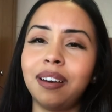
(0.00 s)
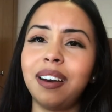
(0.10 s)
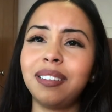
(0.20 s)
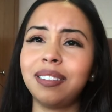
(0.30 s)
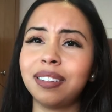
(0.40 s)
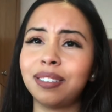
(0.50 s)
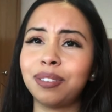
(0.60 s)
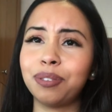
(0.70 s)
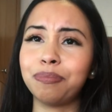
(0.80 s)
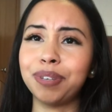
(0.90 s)
I think
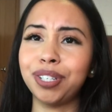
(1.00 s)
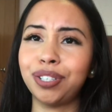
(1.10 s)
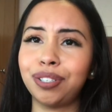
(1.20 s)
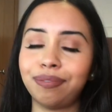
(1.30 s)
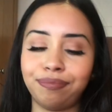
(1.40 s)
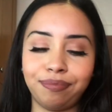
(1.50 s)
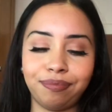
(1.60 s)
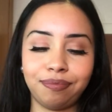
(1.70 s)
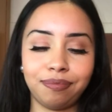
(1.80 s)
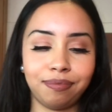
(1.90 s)
that's too much,
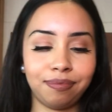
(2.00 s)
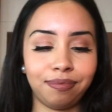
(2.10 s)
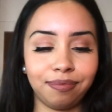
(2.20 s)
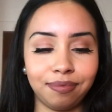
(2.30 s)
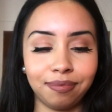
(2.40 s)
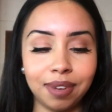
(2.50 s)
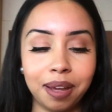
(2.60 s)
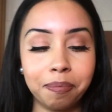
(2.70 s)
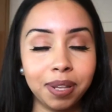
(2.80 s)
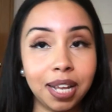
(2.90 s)

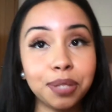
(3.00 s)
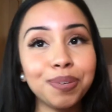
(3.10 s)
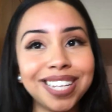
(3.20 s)
but that's what